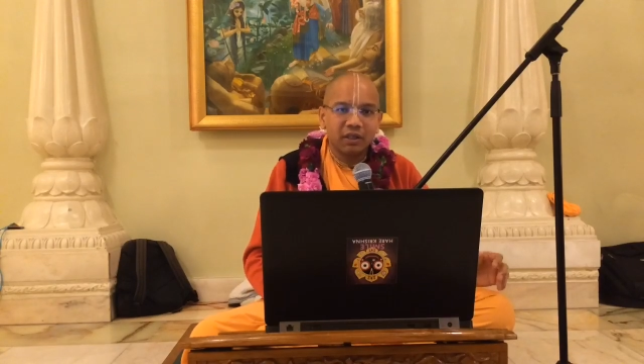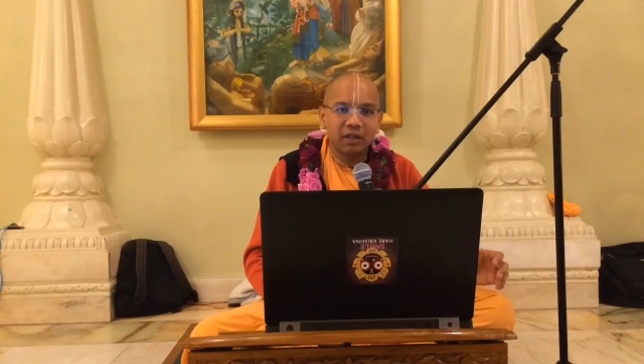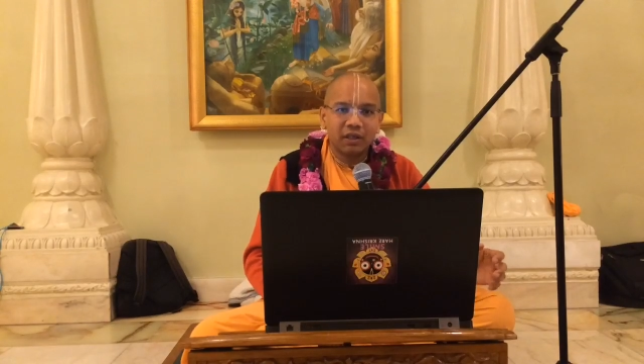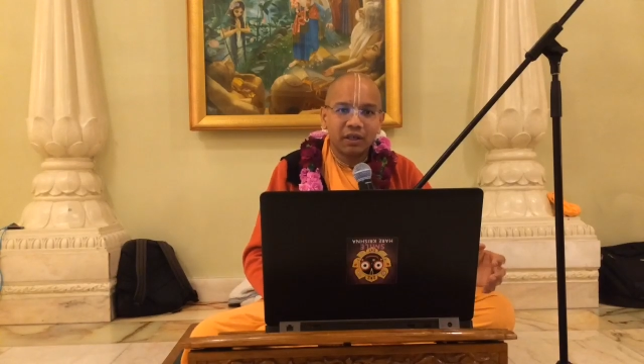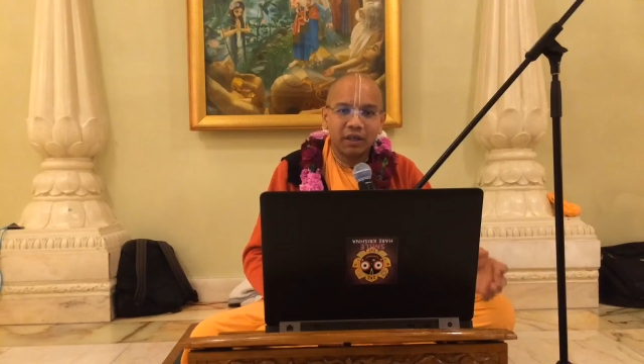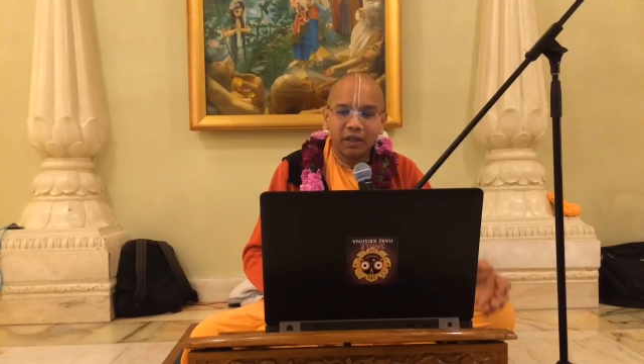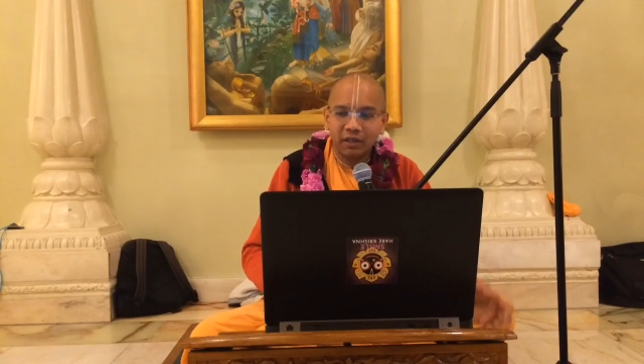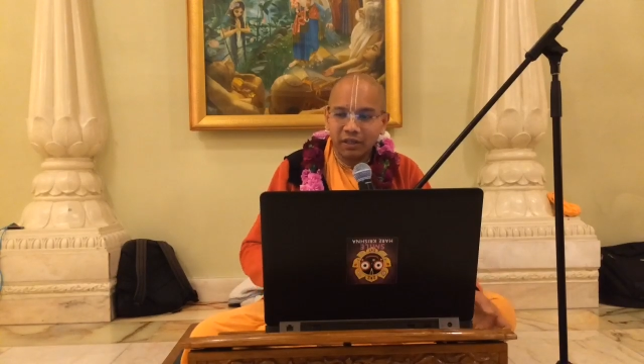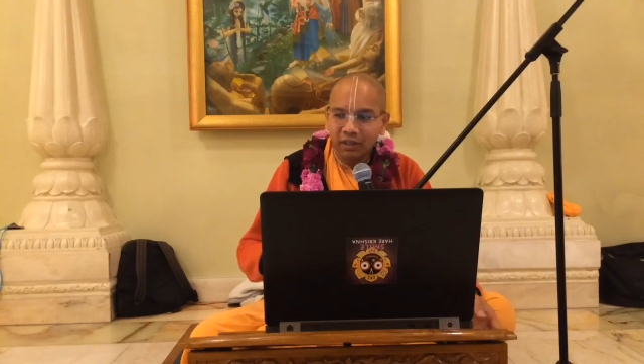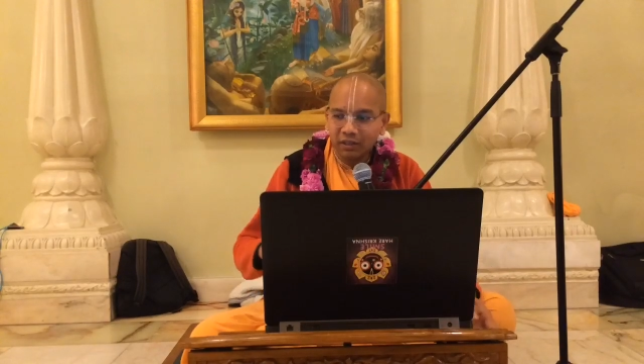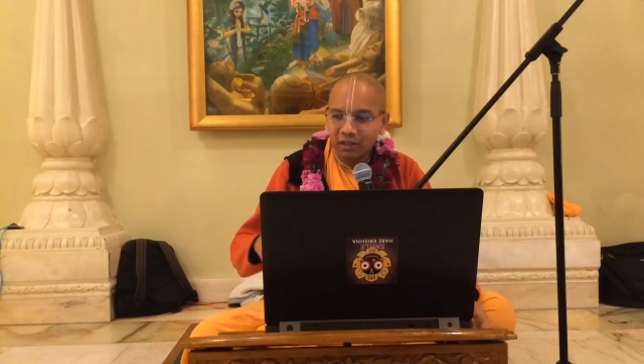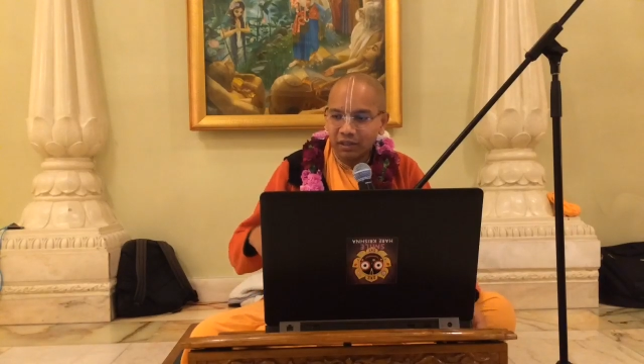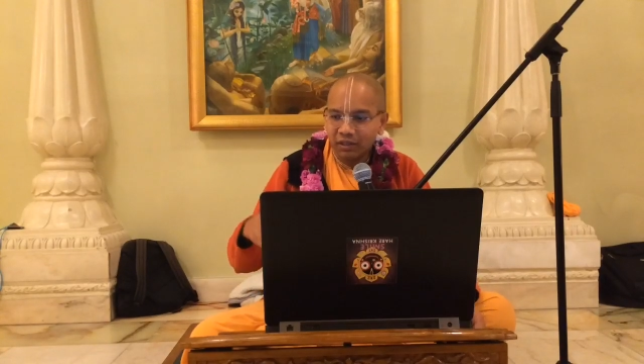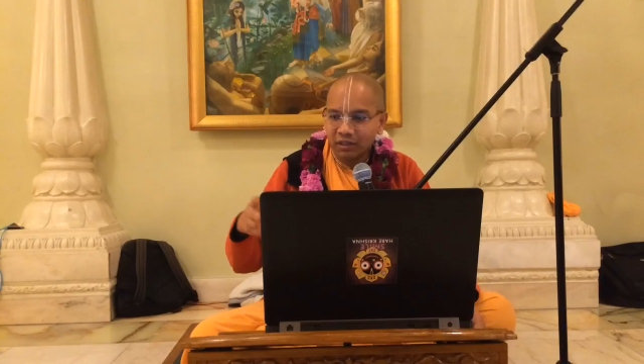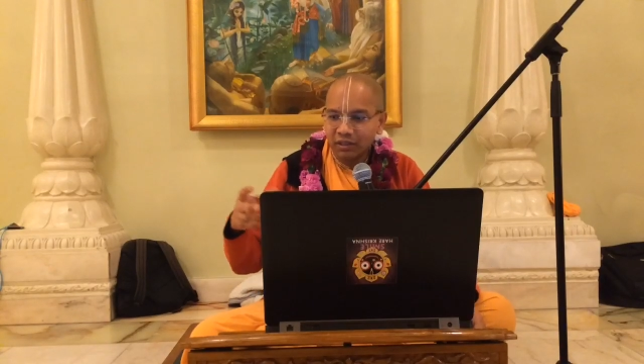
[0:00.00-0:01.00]
And then
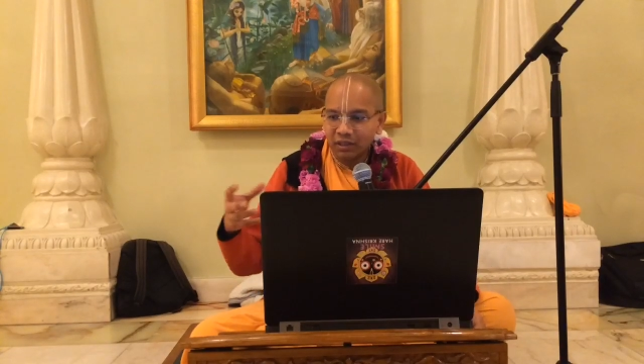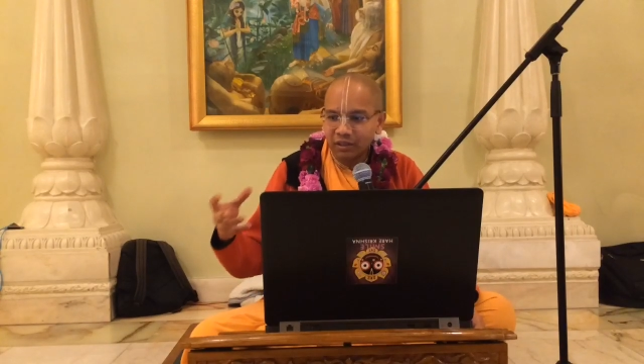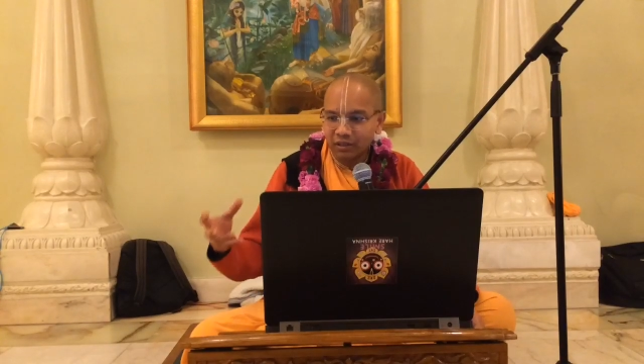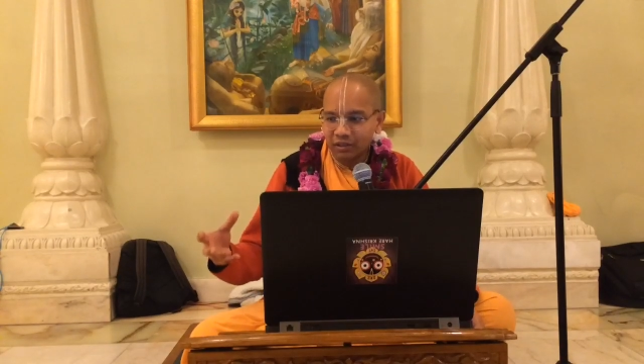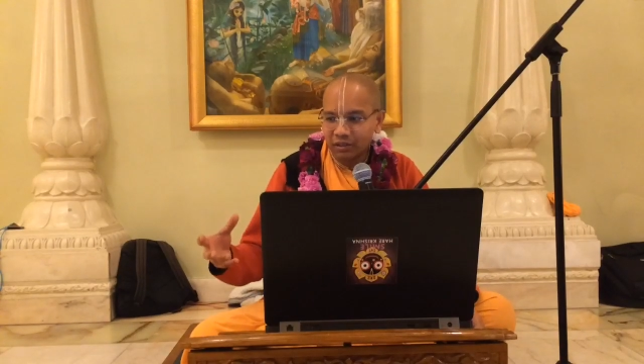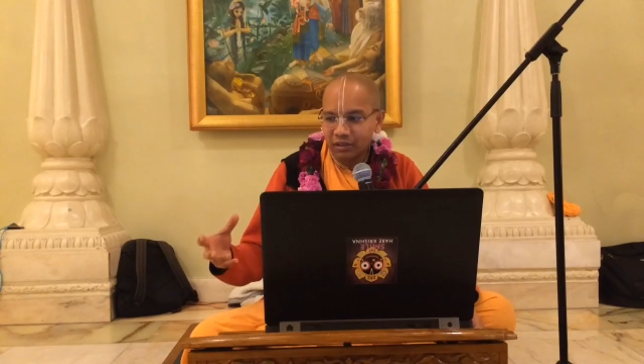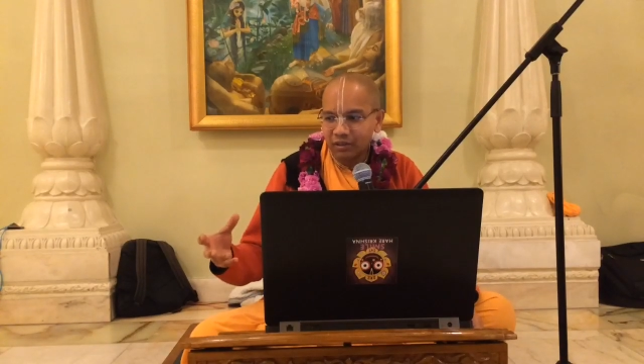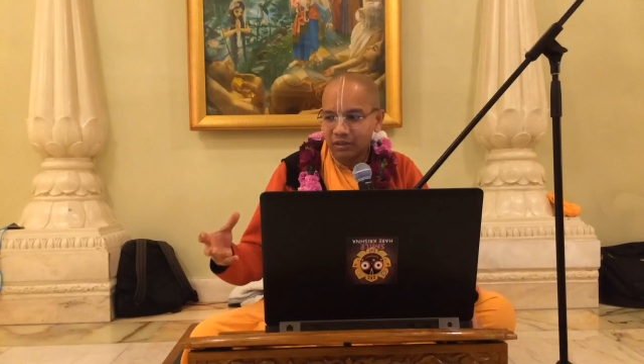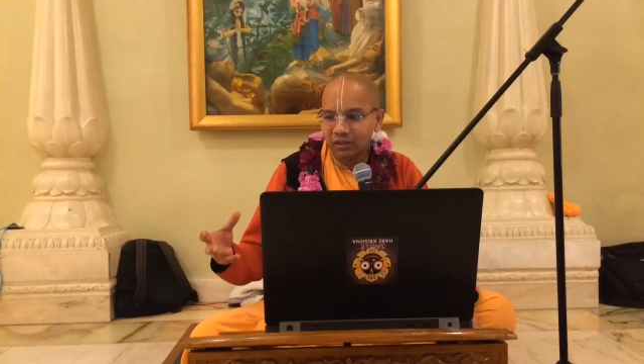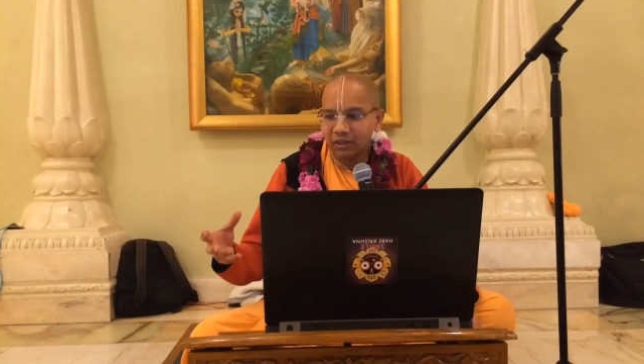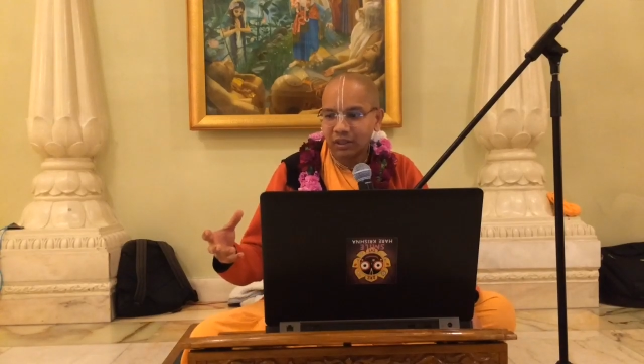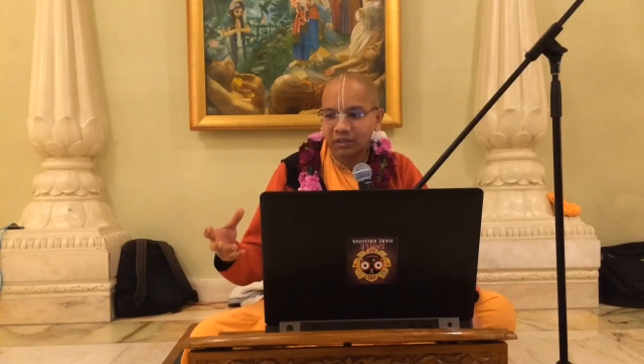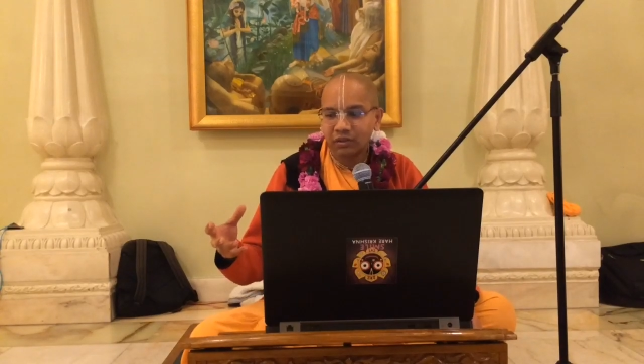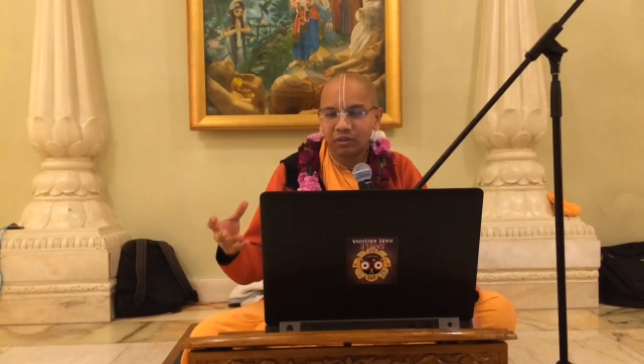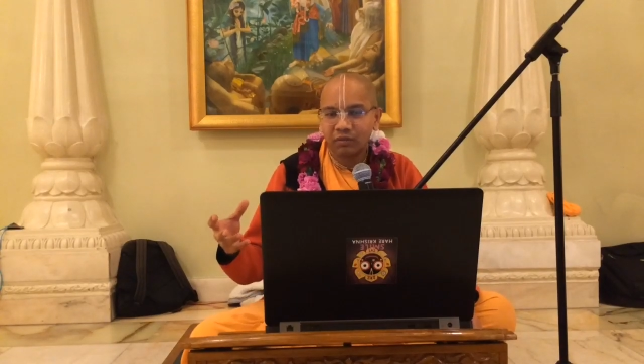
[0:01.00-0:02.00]
there is another
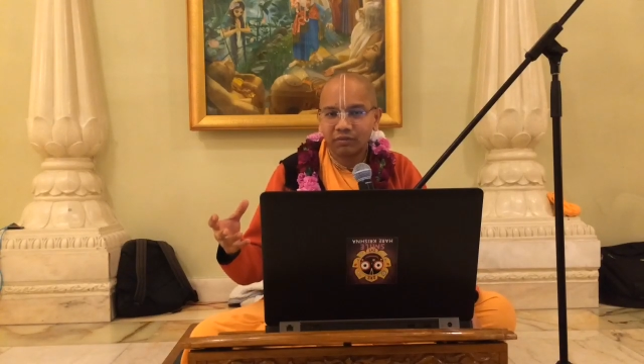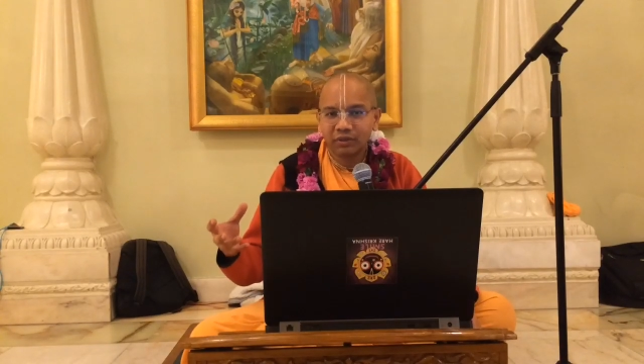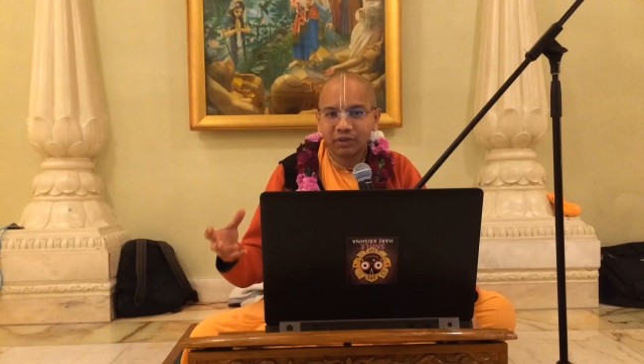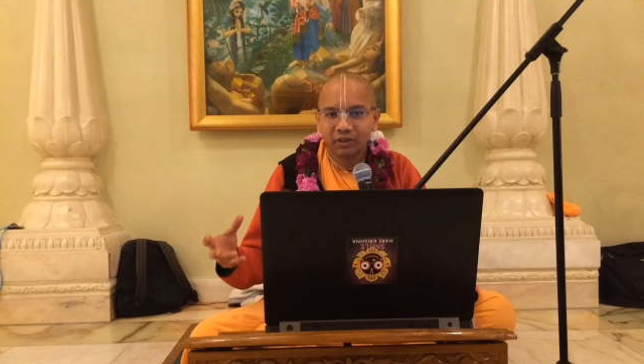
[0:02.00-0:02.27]
section of his